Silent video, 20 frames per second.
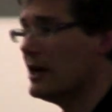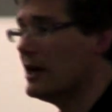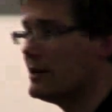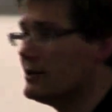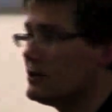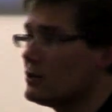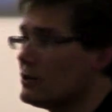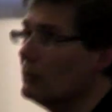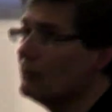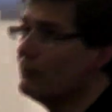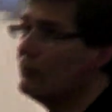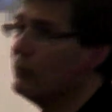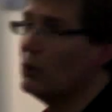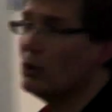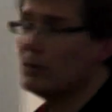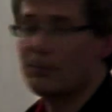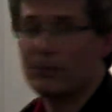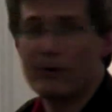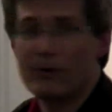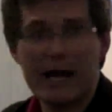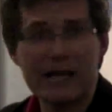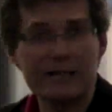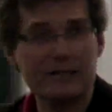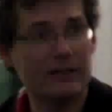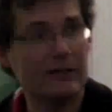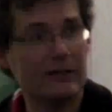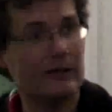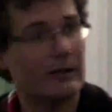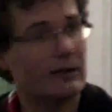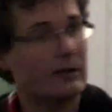computer scientist called Vaughan
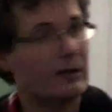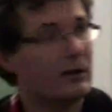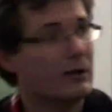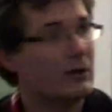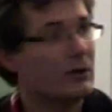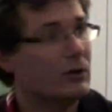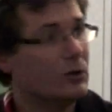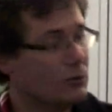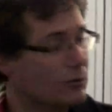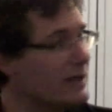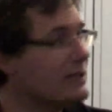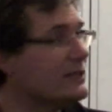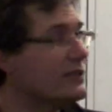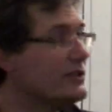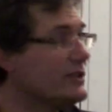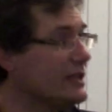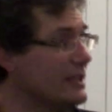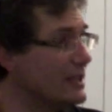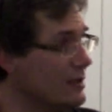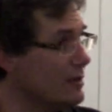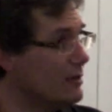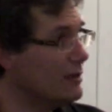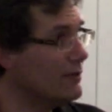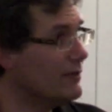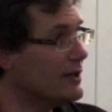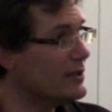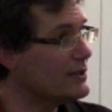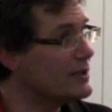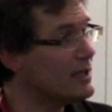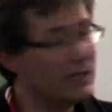Pratt, who went to Sydney
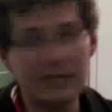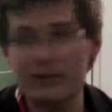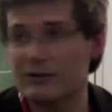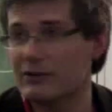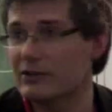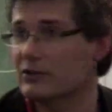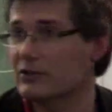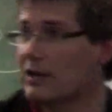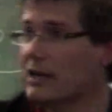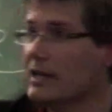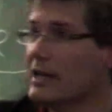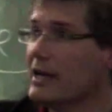University here in